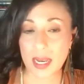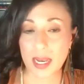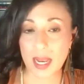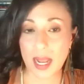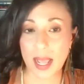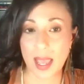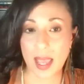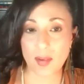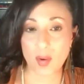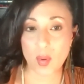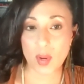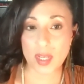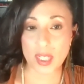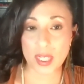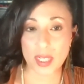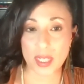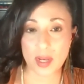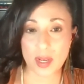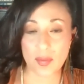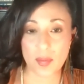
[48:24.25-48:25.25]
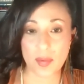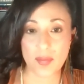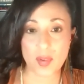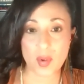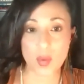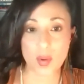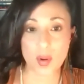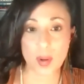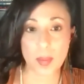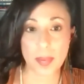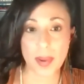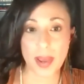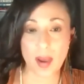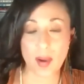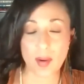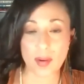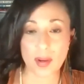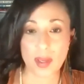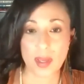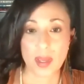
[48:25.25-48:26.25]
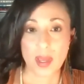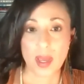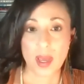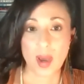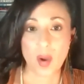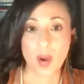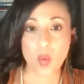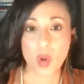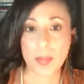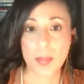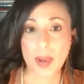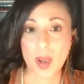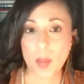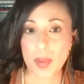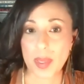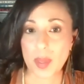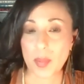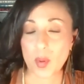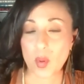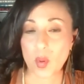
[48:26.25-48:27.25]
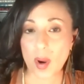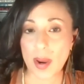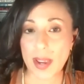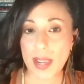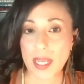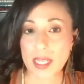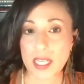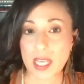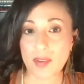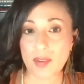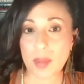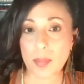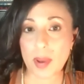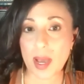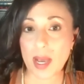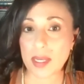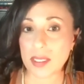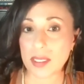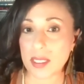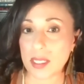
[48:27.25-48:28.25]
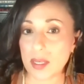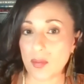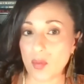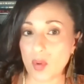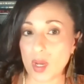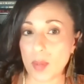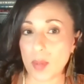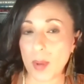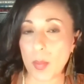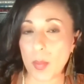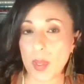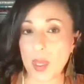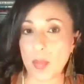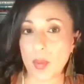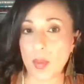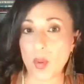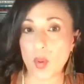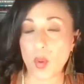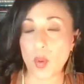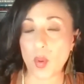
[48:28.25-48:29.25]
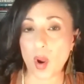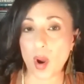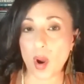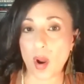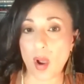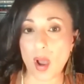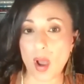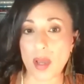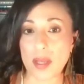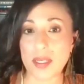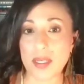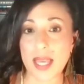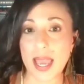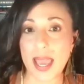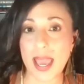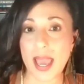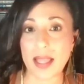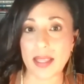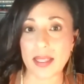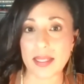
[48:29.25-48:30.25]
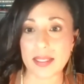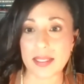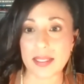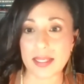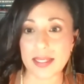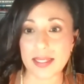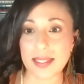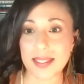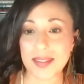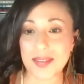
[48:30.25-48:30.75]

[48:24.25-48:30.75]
And I have a question here from a viewer about what about people who are HIV positive? What about people who are on dialysis?